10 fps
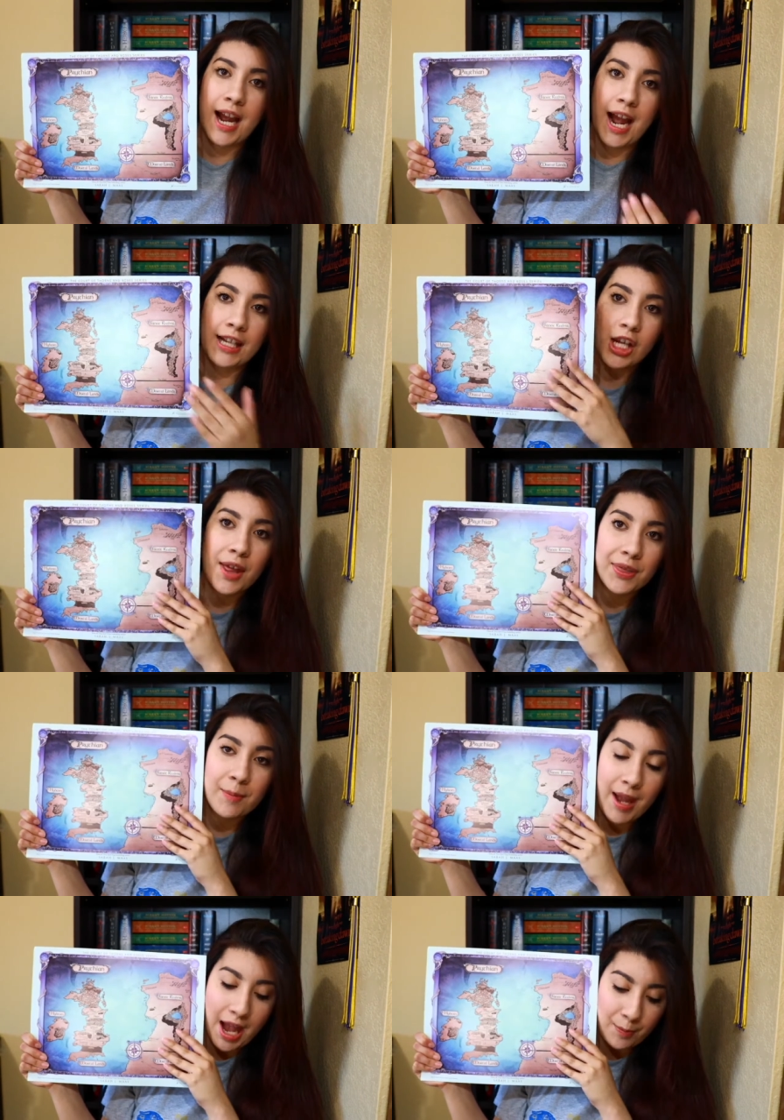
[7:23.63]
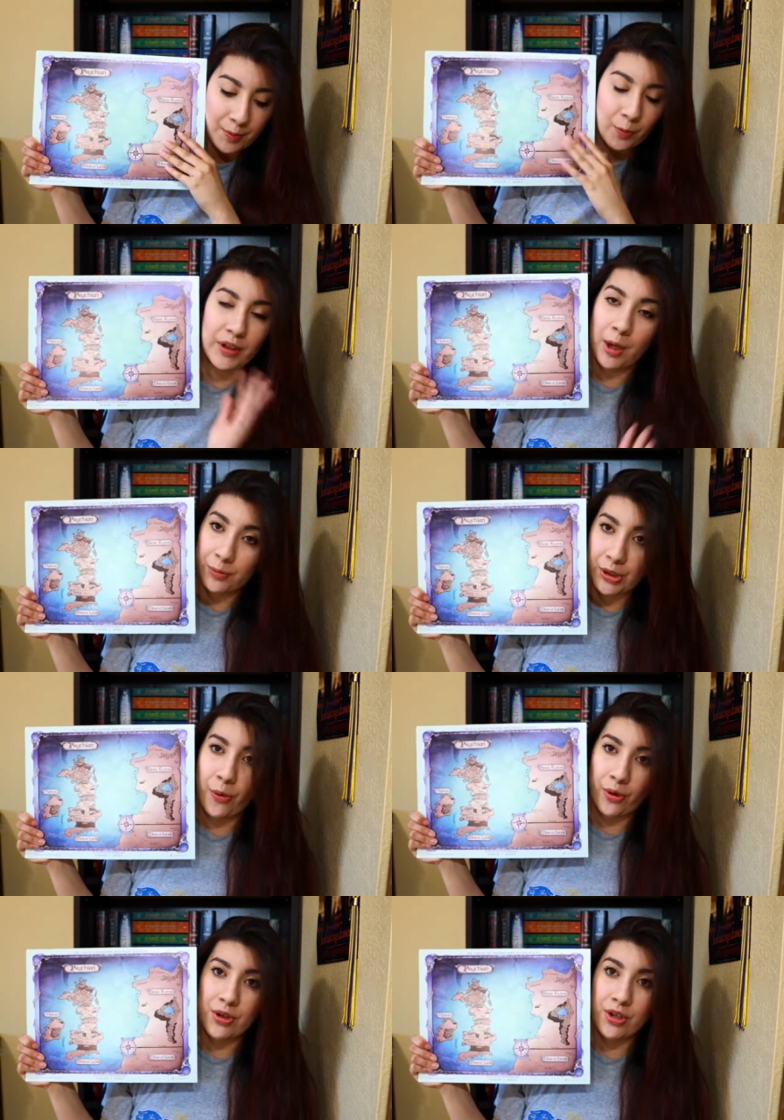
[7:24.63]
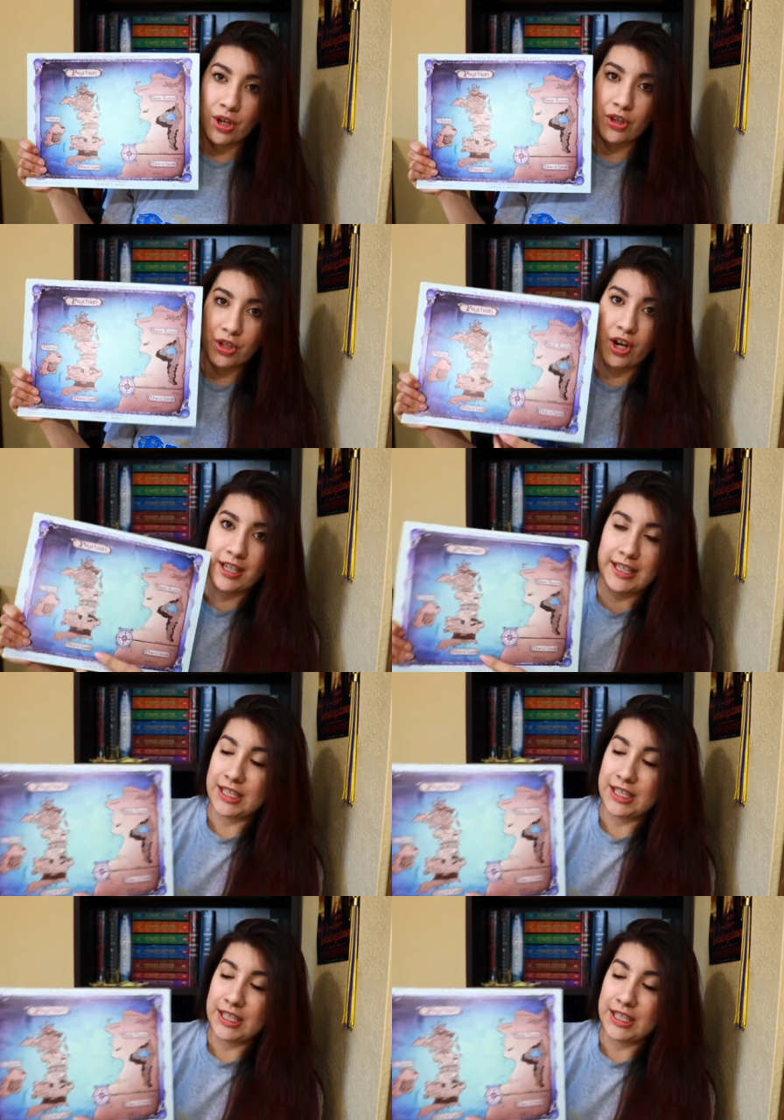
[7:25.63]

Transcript: I got the map when I pre-ordered the Target